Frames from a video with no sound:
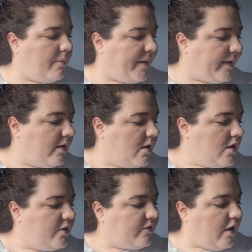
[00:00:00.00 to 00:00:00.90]
what I mean?
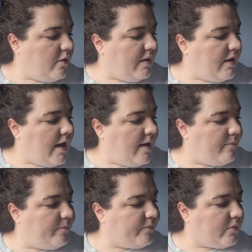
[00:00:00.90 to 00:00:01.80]
So
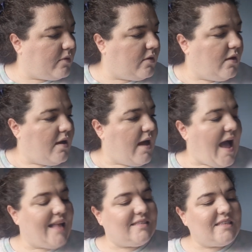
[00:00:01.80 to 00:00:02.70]

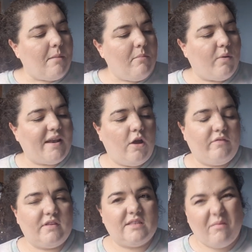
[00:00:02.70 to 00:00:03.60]
at some point
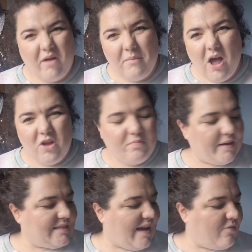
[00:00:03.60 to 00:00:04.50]
over the summer, I'm
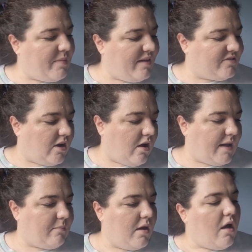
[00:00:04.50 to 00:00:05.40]
hoping to have a bit of
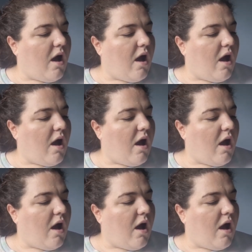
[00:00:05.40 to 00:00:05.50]
time.